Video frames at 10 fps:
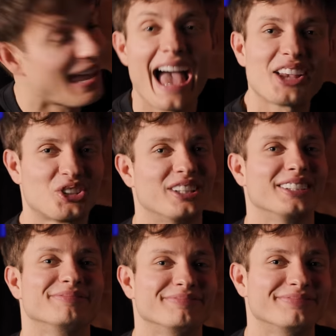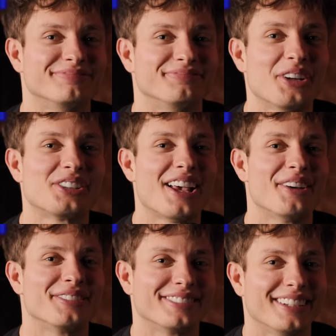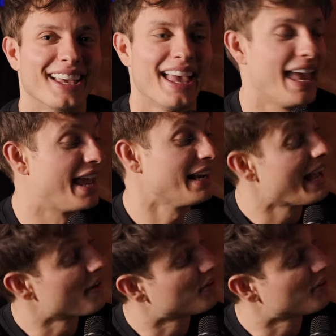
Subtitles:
Ashley herself. And I